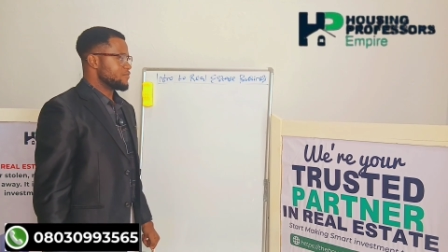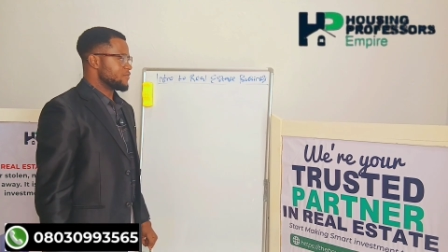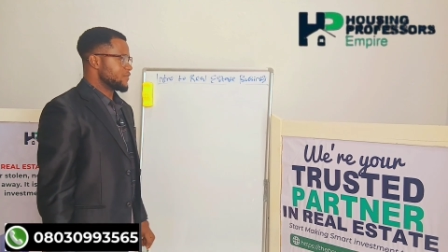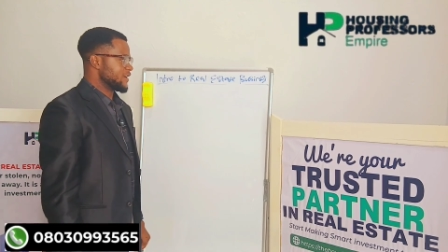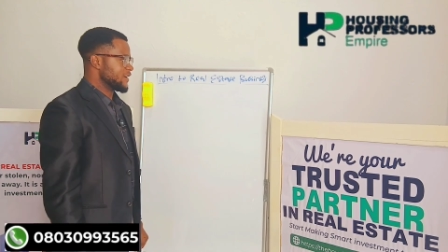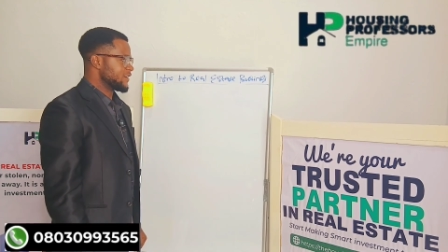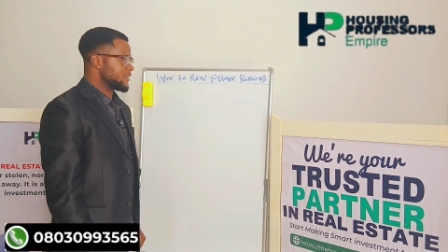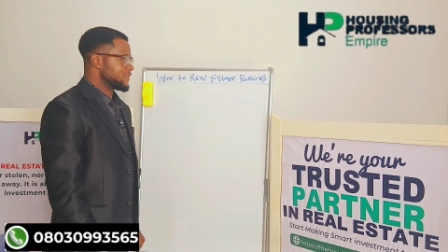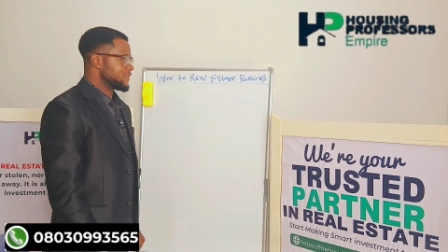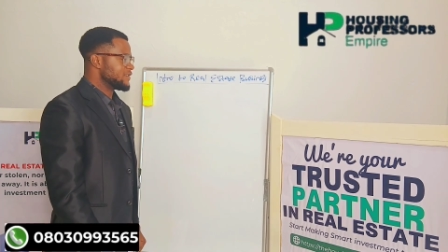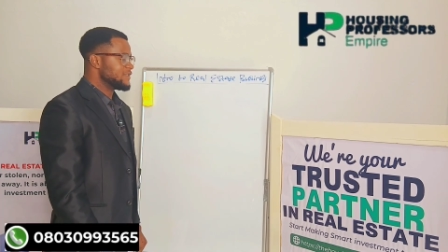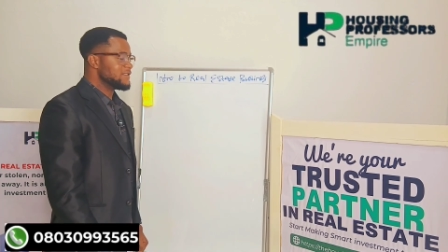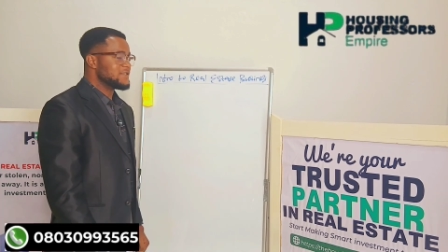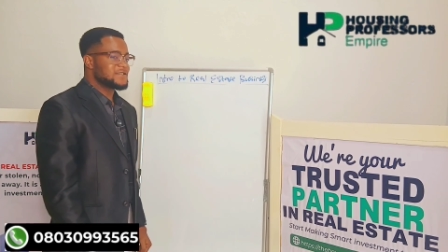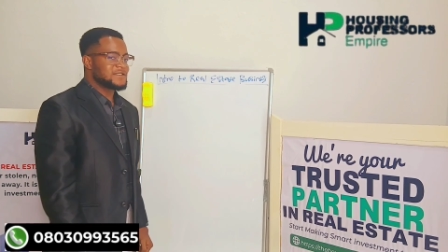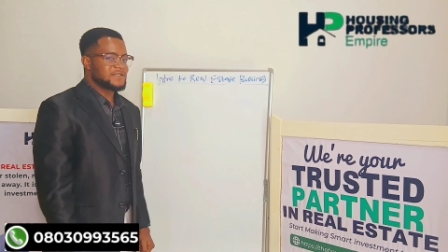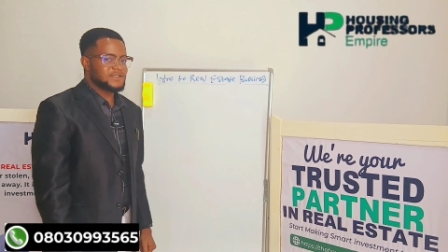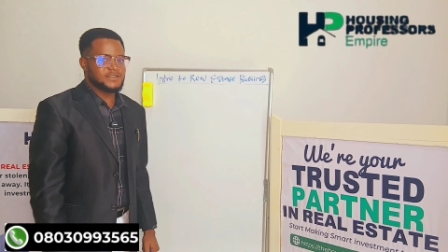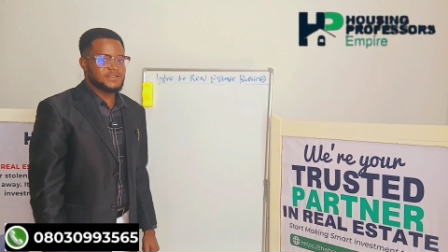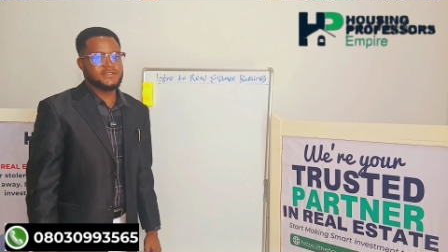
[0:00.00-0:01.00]
getting
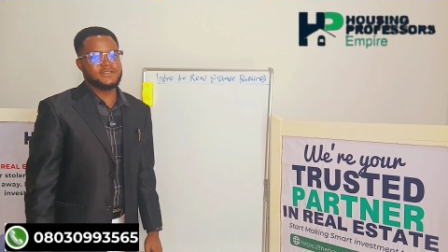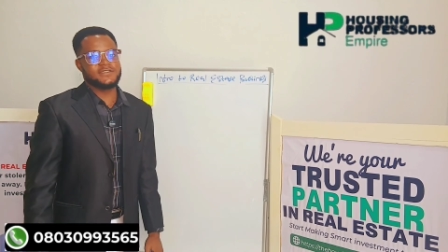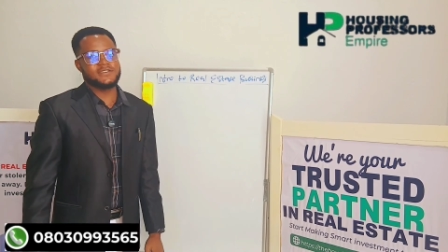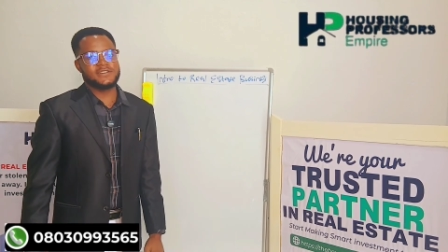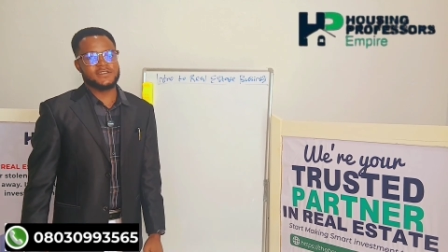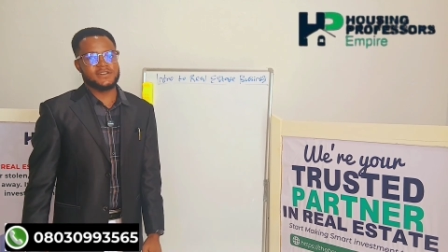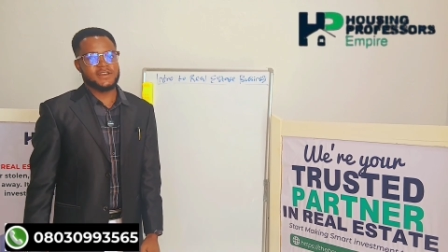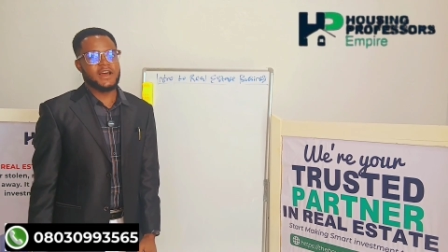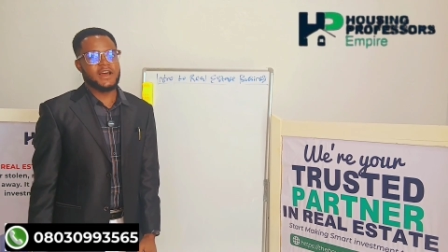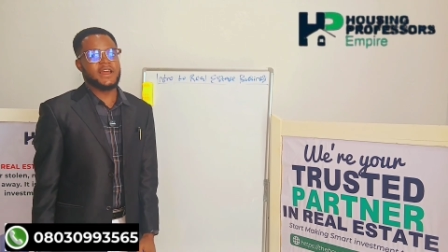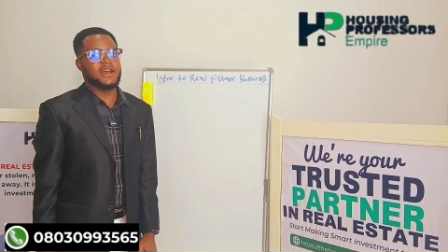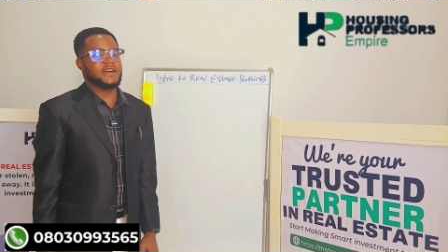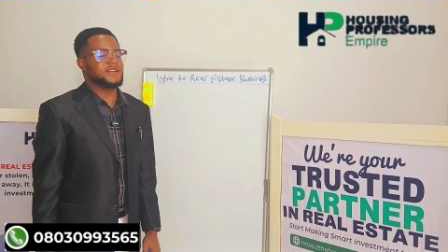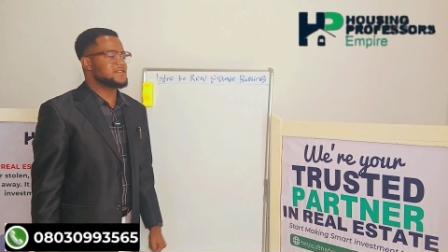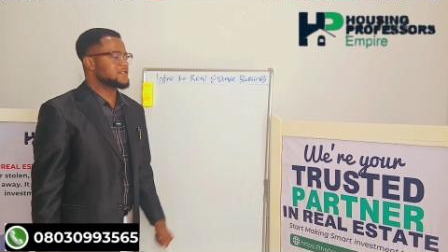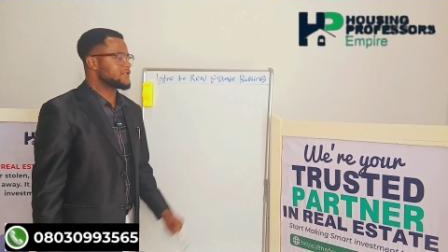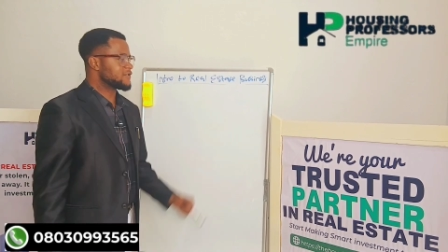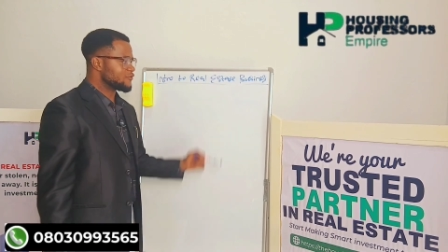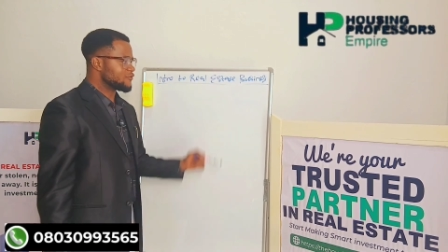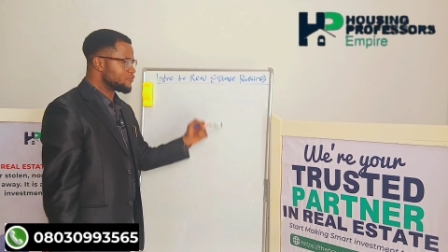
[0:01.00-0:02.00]
60
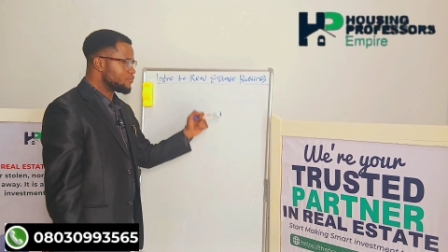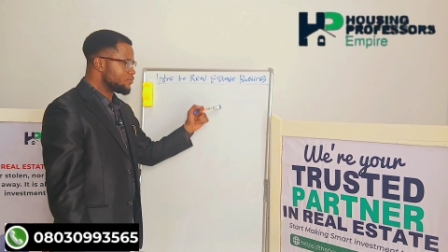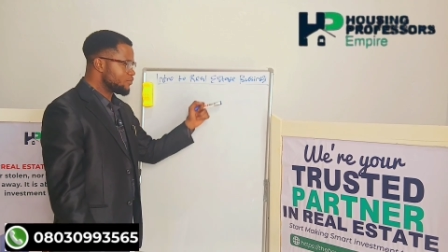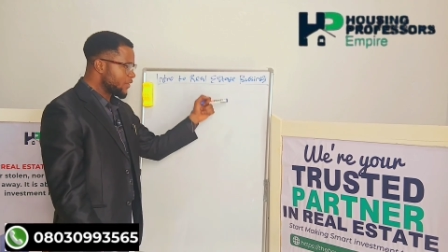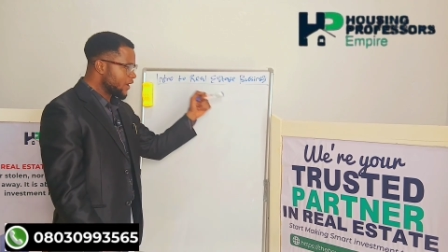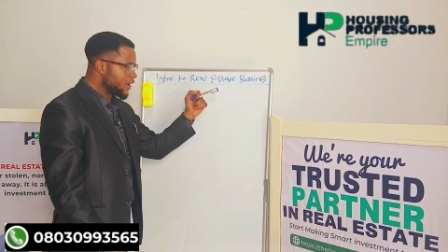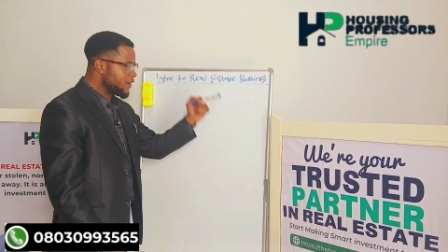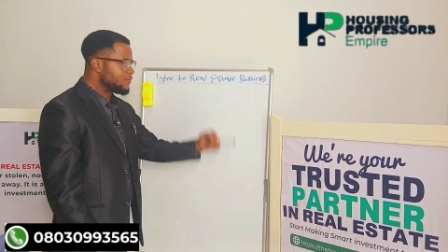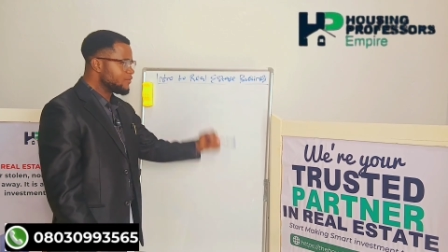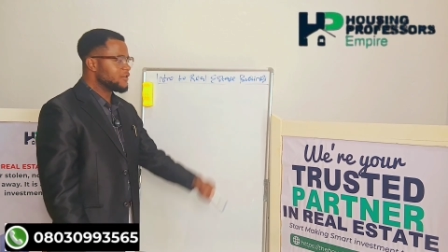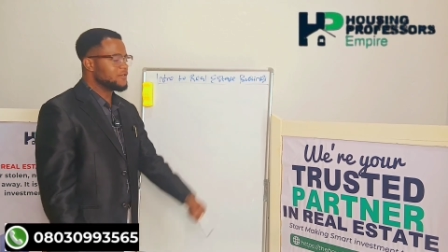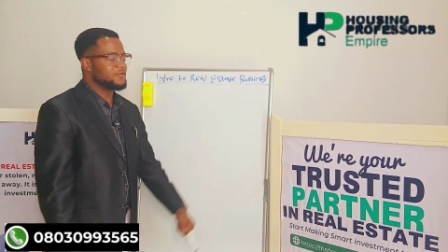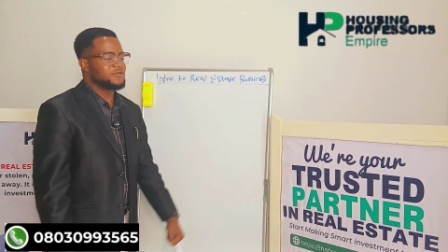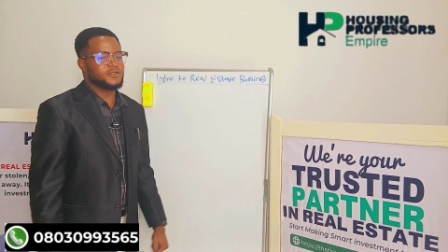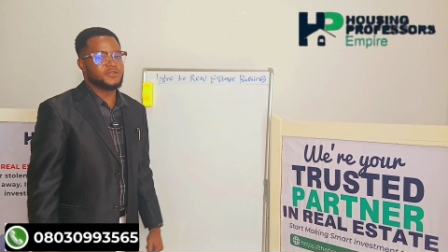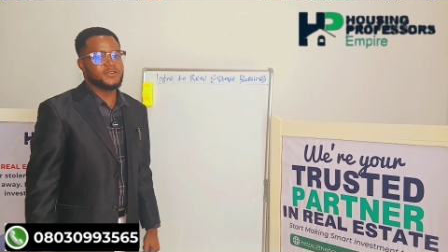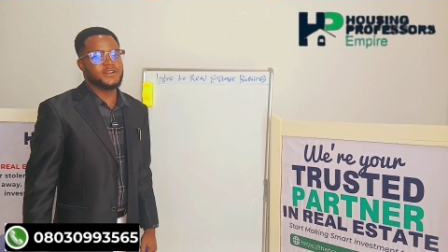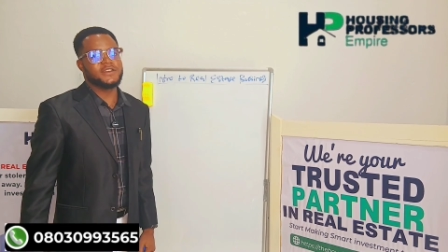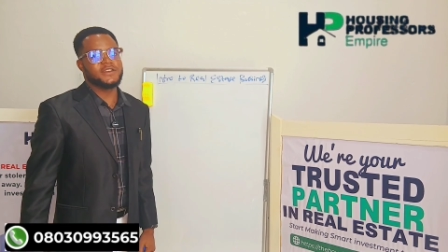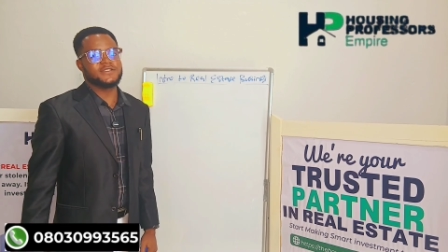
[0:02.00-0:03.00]
clients to pay me
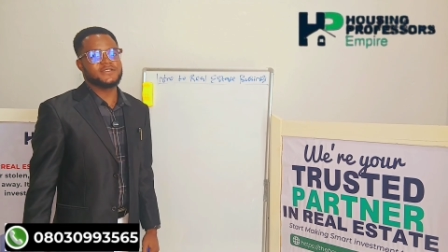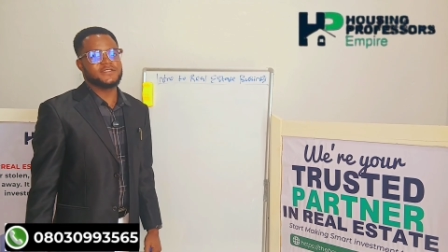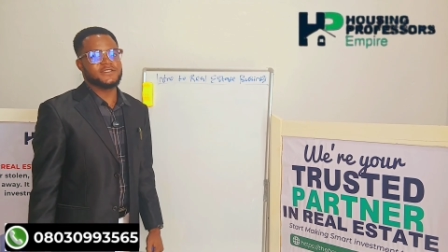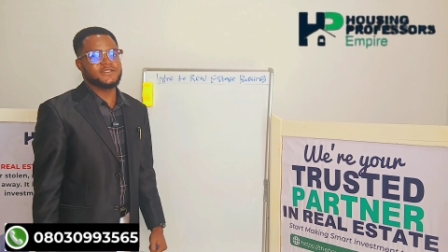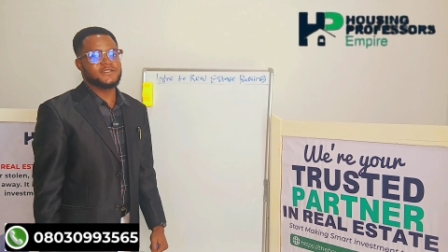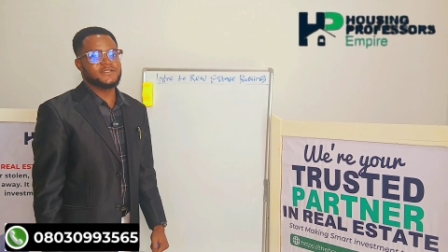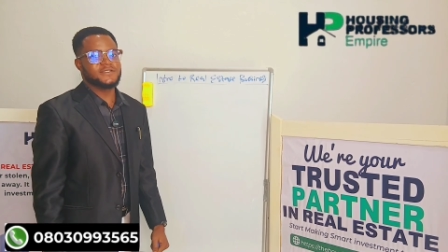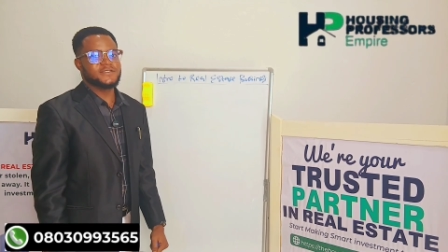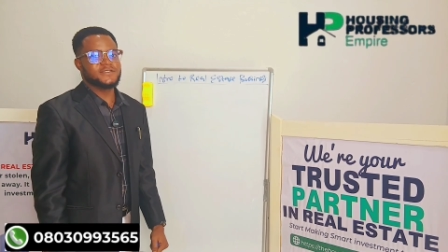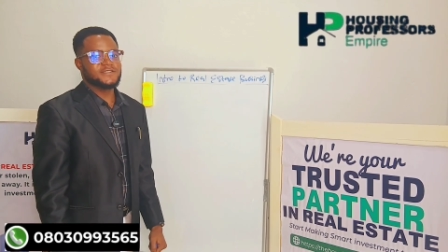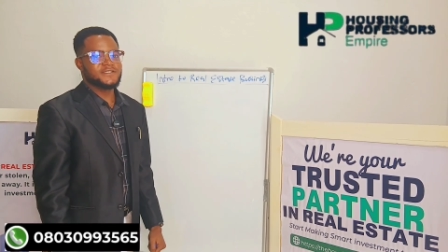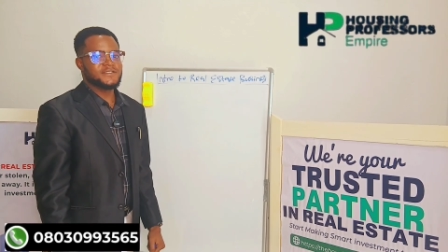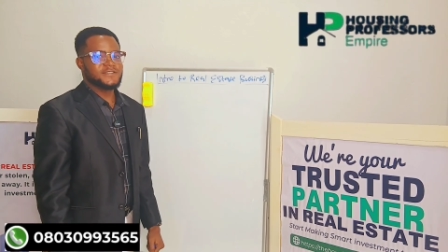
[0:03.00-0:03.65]
for real estate.